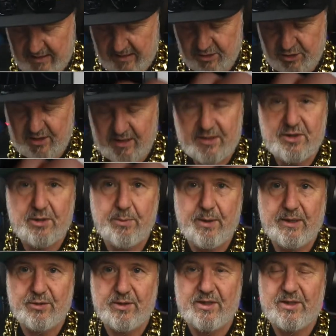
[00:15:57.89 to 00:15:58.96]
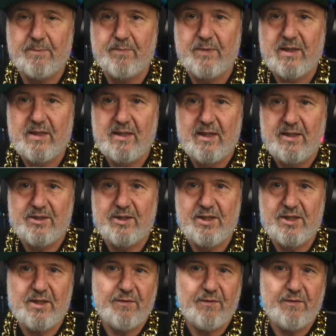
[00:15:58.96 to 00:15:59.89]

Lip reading: and charge the batteries. So